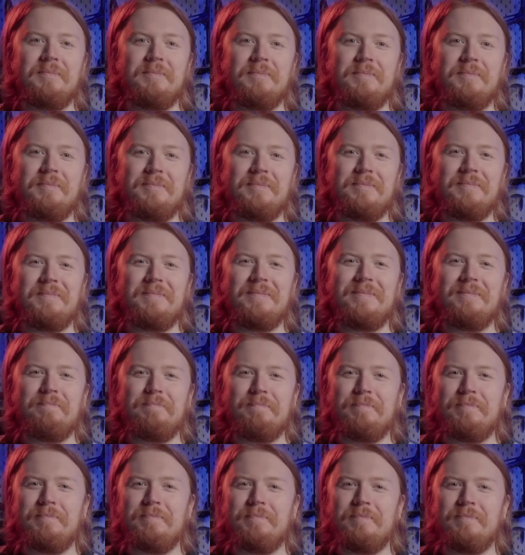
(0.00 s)

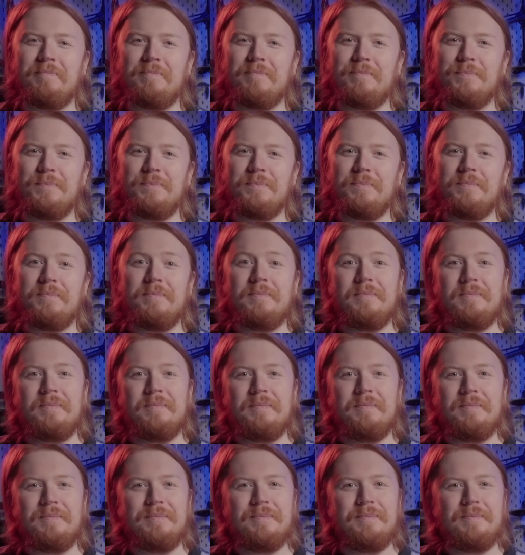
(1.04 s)

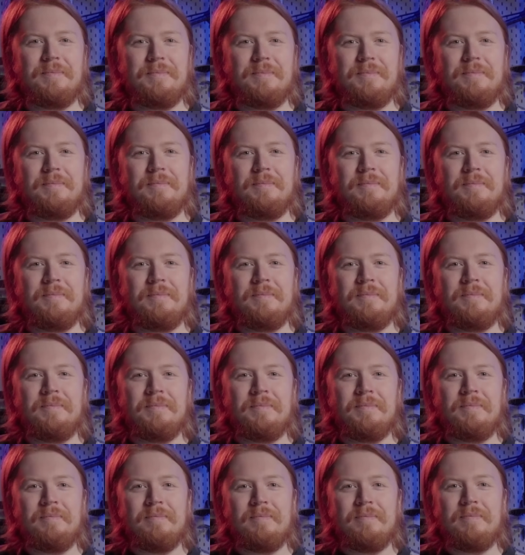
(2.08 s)

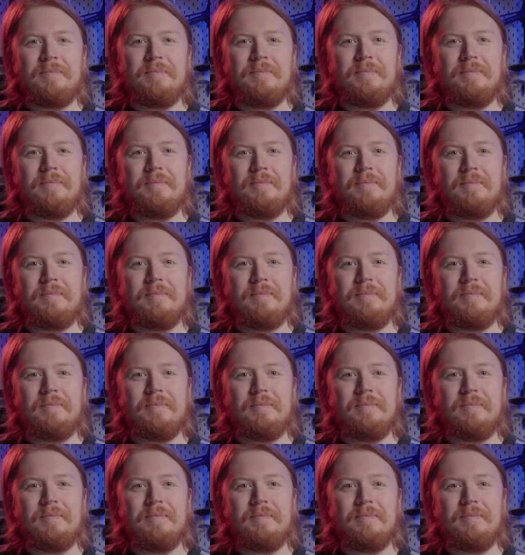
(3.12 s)
[no speech]